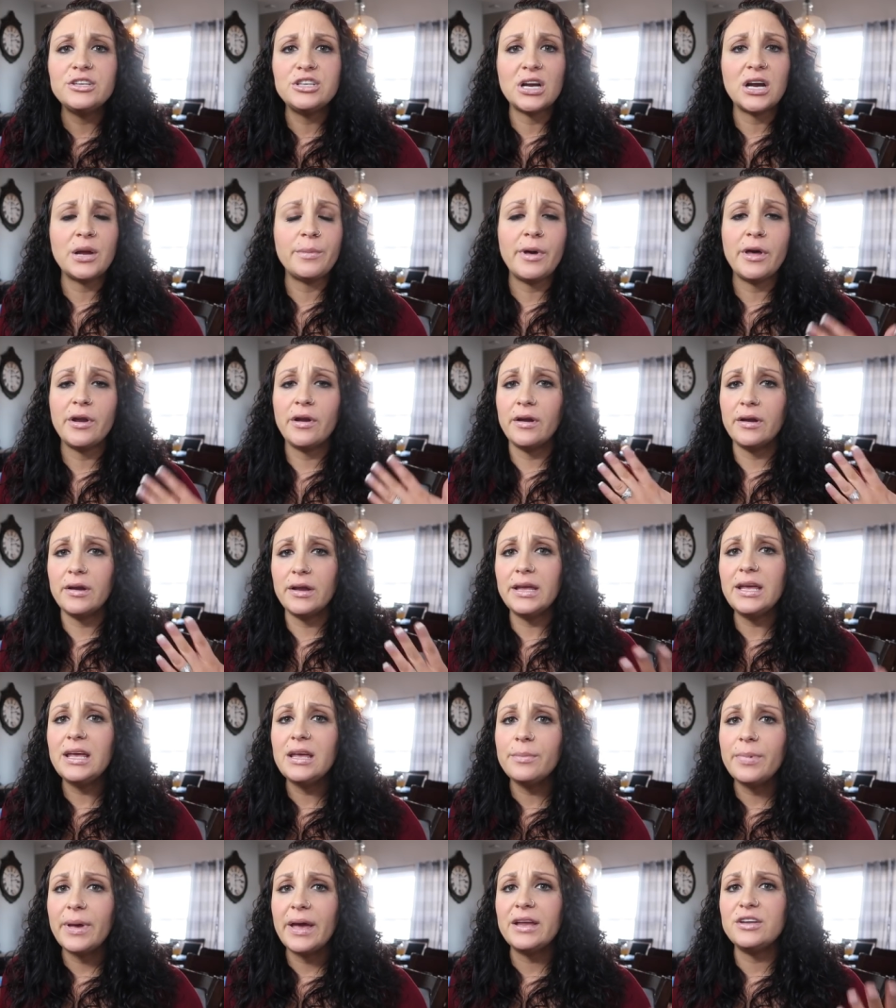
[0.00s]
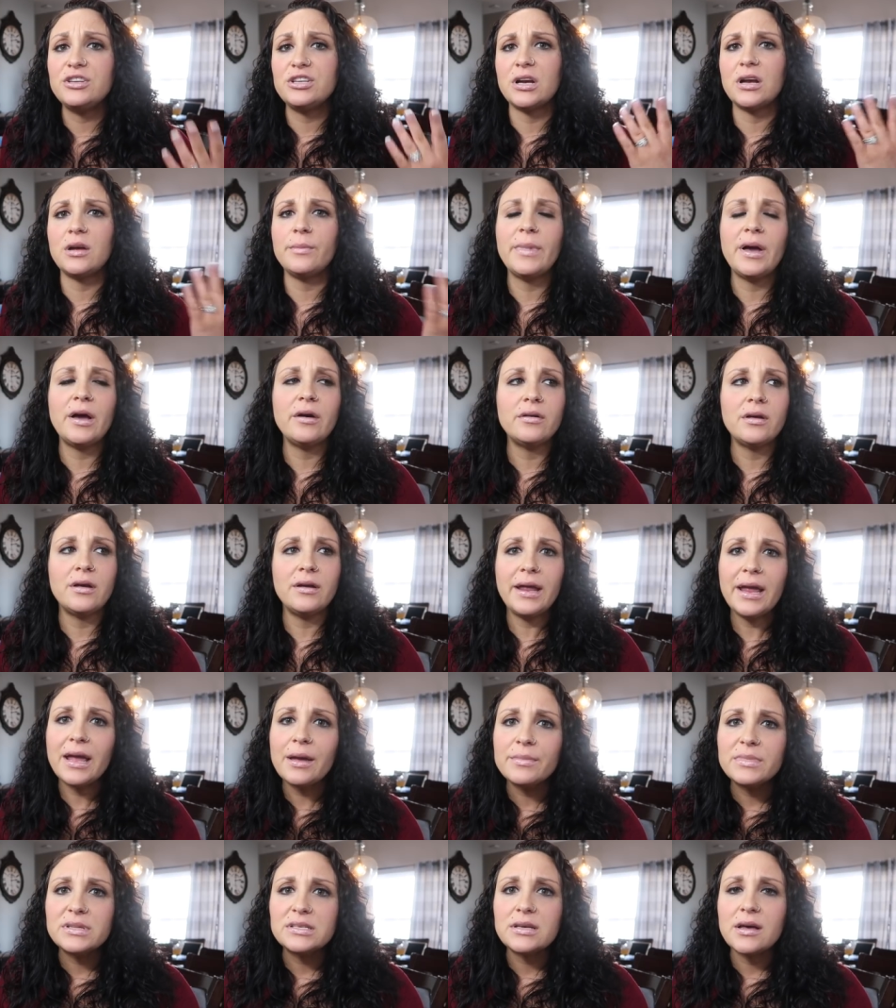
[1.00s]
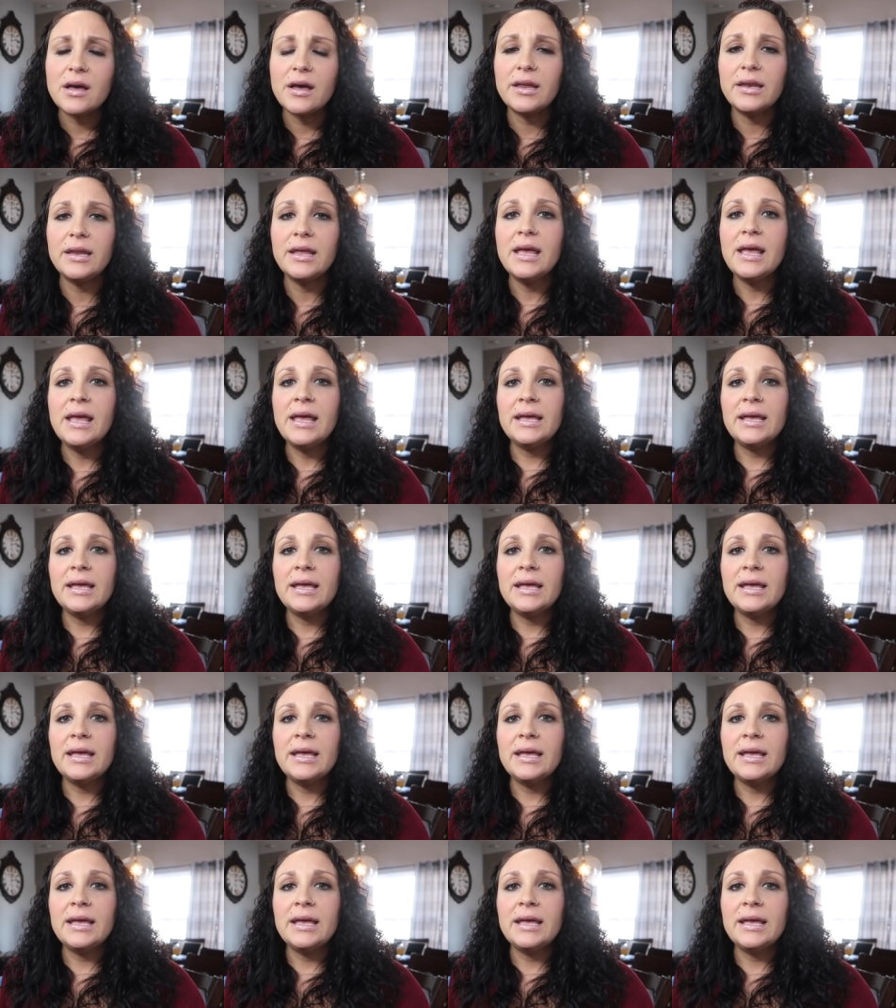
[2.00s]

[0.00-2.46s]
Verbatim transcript: check them out on eBay, check them out on Amazon.